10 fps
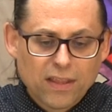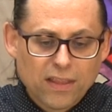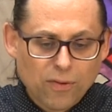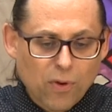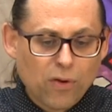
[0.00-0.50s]

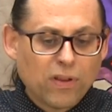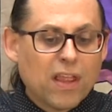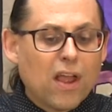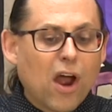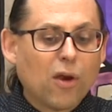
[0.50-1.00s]
They wrote,
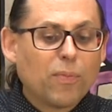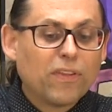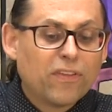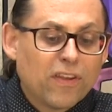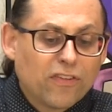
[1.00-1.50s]
our
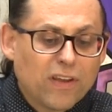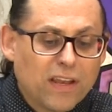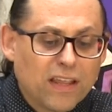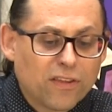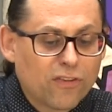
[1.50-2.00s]
position
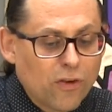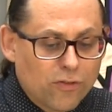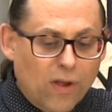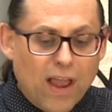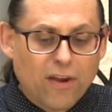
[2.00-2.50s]
in the
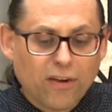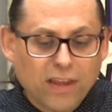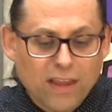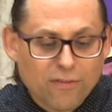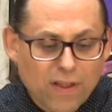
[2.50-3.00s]
social
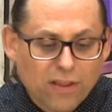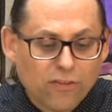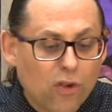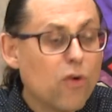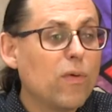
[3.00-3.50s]
hierarchy affects
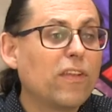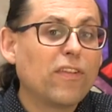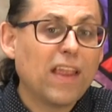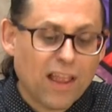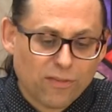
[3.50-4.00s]
who we
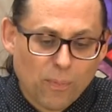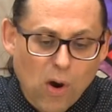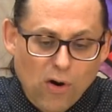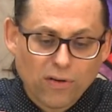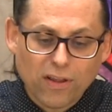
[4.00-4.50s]
see as
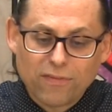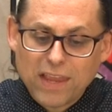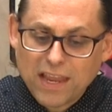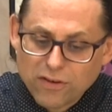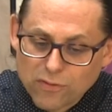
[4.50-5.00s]
part of
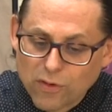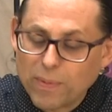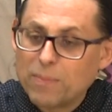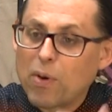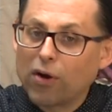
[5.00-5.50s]
the in-group
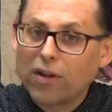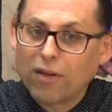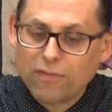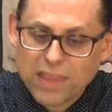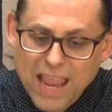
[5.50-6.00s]
and part
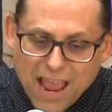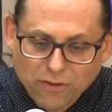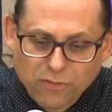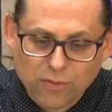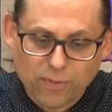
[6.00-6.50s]
of the
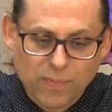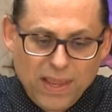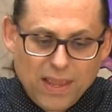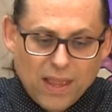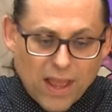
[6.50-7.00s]
out-group,
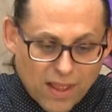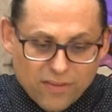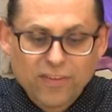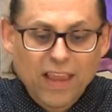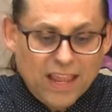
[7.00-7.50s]

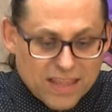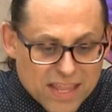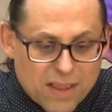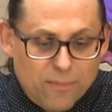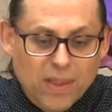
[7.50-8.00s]
us and
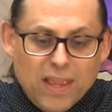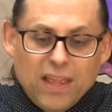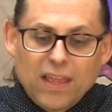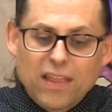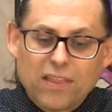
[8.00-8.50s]
them,
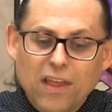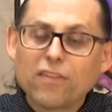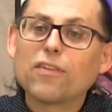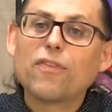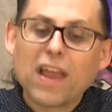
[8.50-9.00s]

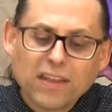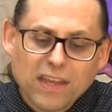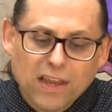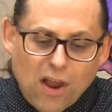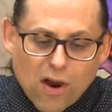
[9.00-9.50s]
thus
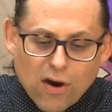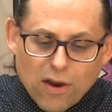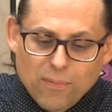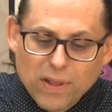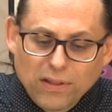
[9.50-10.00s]
affecting our
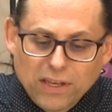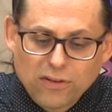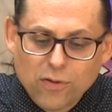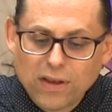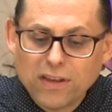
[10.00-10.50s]
ability
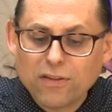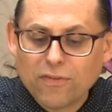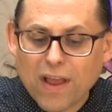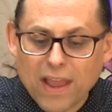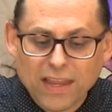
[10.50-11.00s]
to
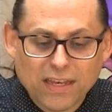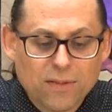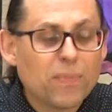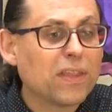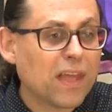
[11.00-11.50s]
identify and
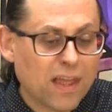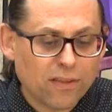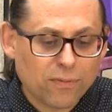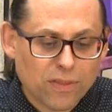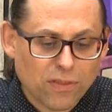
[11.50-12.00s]

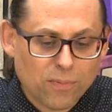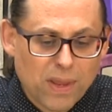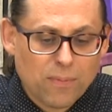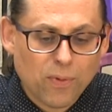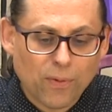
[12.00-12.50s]
empathize with other
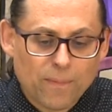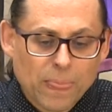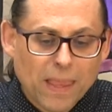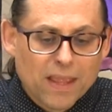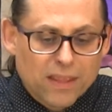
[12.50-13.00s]
people.
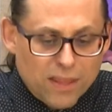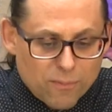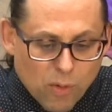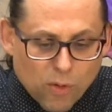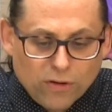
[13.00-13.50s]
The
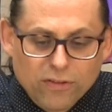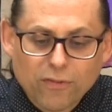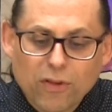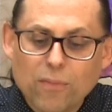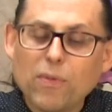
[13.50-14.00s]
importance
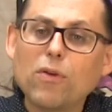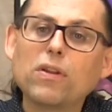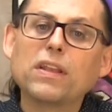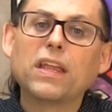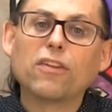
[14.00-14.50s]
of
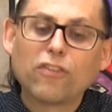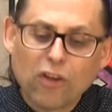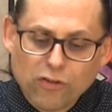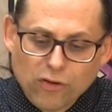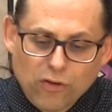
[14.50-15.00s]
community,
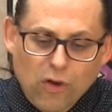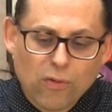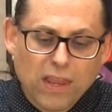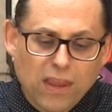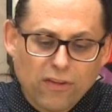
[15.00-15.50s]
social
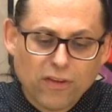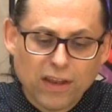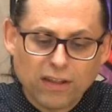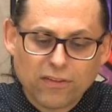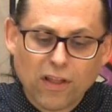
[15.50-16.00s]

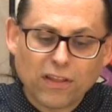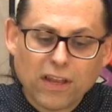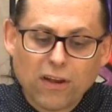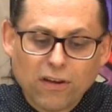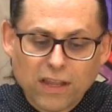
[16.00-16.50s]
cohesion, and
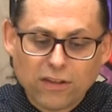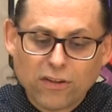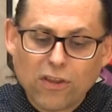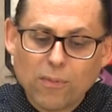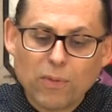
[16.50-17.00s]
solidarity to
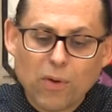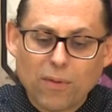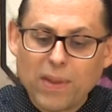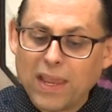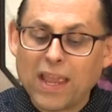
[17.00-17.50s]
human
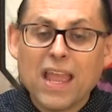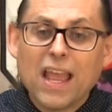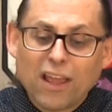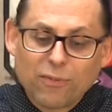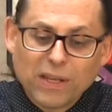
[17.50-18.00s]
well-being
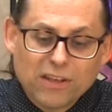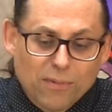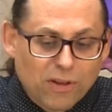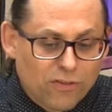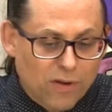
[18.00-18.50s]
has been
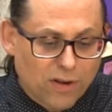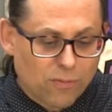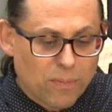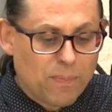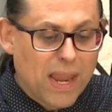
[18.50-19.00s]
demonstrated
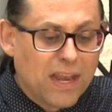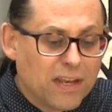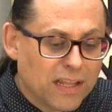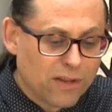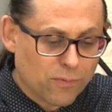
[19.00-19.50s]

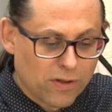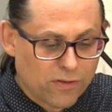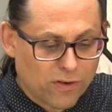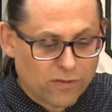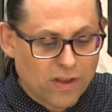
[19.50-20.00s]
repeatedly in
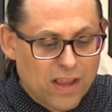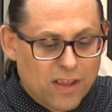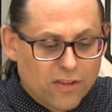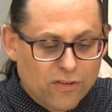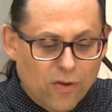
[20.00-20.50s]
research,
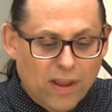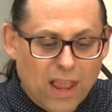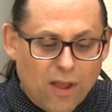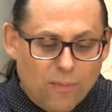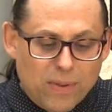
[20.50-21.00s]
showing
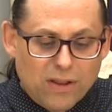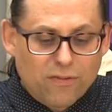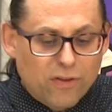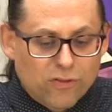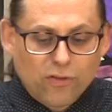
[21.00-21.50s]
how
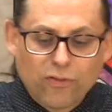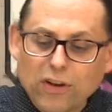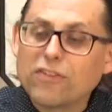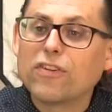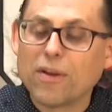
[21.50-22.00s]
beneficial
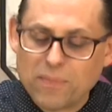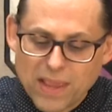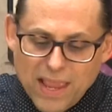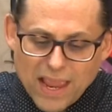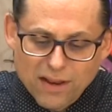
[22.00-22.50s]
friendship
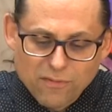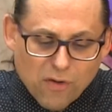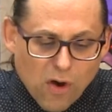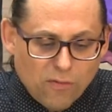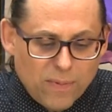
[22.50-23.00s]
and
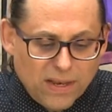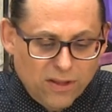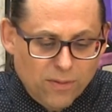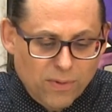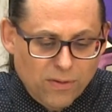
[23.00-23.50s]
involvement in
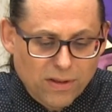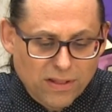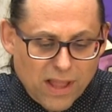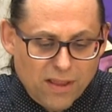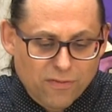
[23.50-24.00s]
community
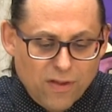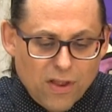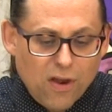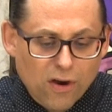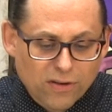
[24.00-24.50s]
life
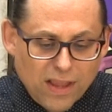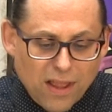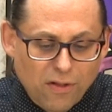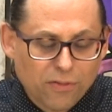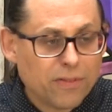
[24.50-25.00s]
are to
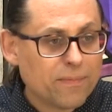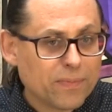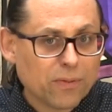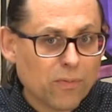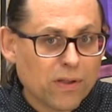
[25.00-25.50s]
health.
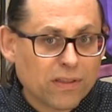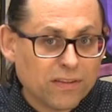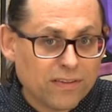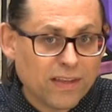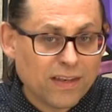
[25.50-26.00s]

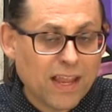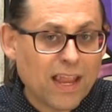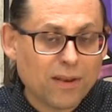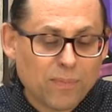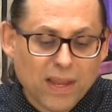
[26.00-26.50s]
Wilkinson
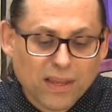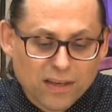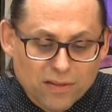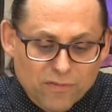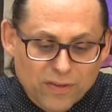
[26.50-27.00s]
and Pickett
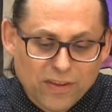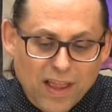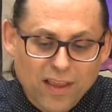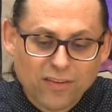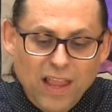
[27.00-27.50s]

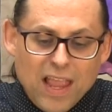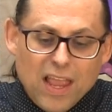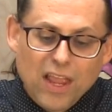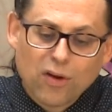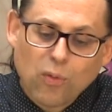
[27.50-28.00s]
emphasize
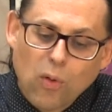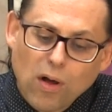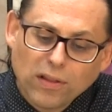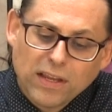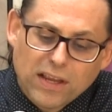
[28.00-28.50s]

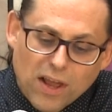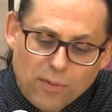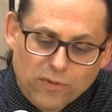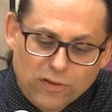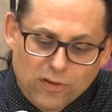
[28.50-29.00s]
equality
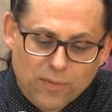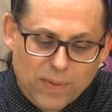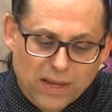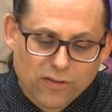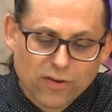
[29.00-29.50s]
comes into the
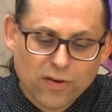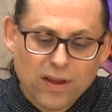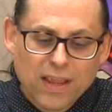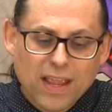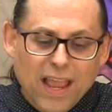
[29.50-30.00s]
picture
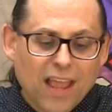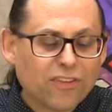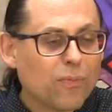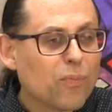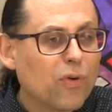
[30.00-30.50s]

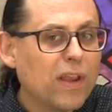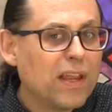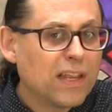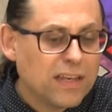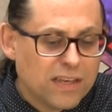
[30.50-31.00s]
as a
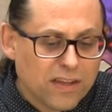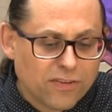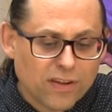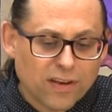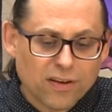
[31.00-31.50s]

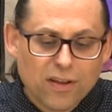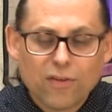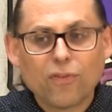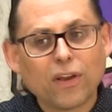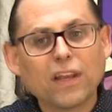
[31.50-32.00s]
precondition
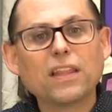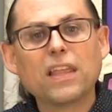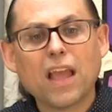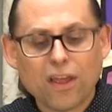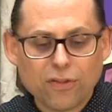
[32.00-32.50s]
for getting
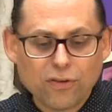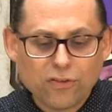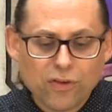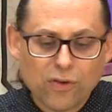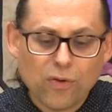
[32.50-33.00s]
the other
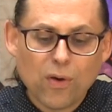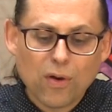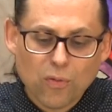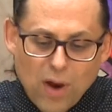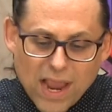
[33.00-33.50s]
to
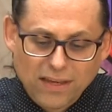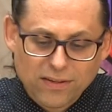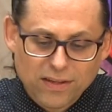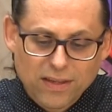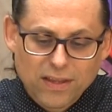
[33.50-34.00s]
right.